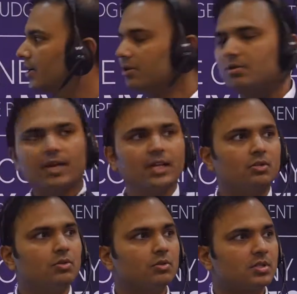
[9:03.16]
you're trying
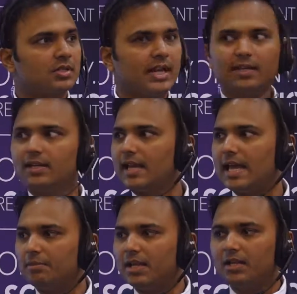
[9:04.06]
to, scaling
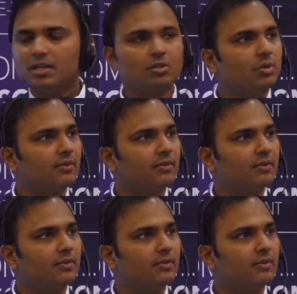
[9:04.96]
can be an issue